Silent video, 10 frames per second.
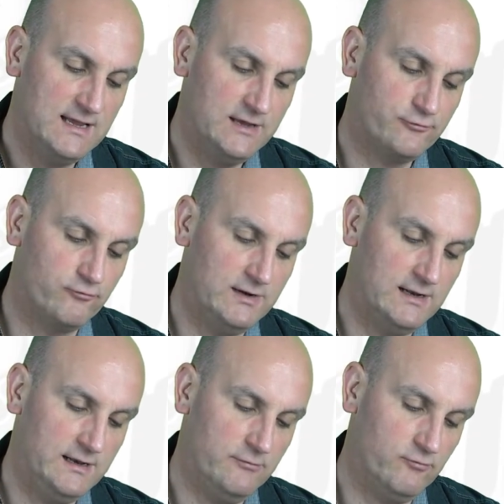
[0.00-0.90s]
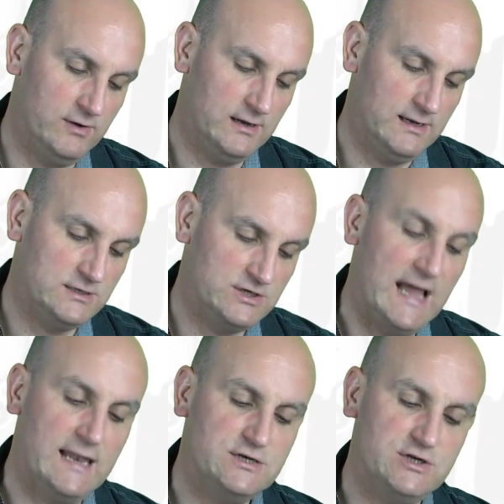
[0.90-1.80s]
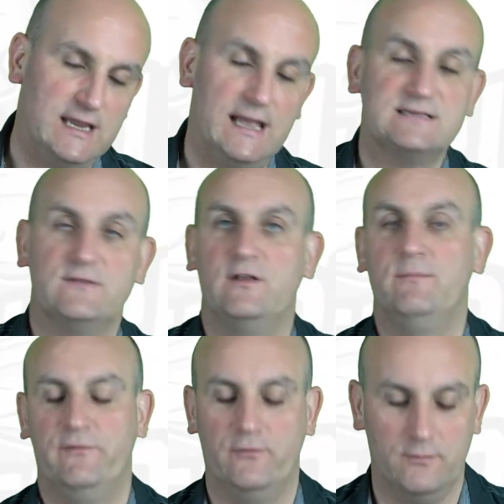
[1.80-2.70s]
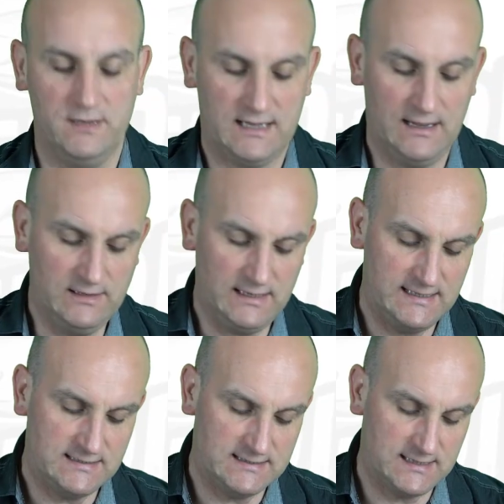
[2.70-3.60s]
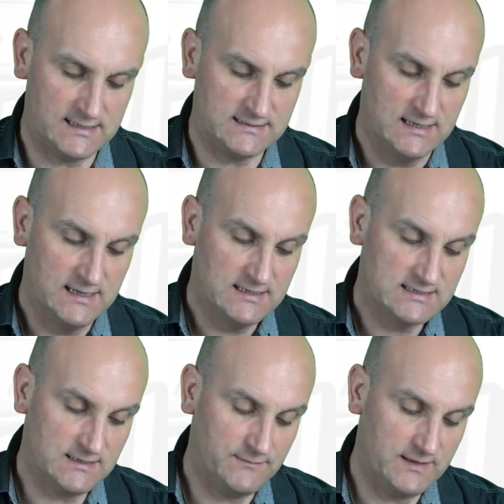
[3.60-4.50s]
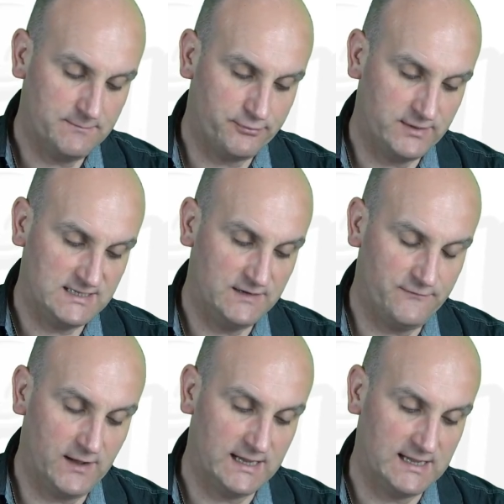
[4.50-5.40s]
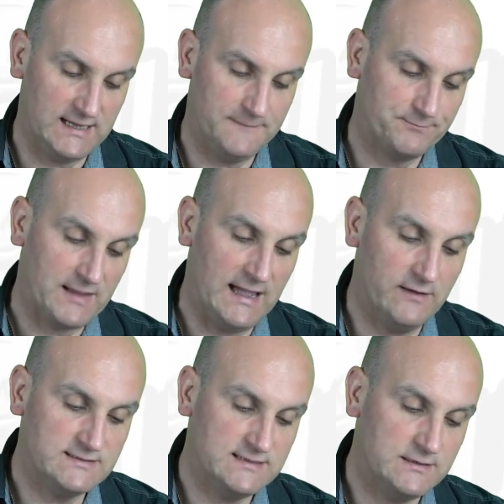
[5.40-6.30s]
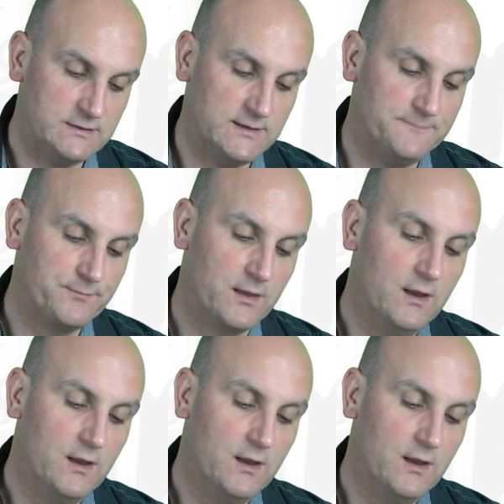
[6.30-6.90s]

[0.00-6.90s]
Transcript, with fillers: is really, really challenging, as I've said before, but your calculator does something pretty funky. How does it do it?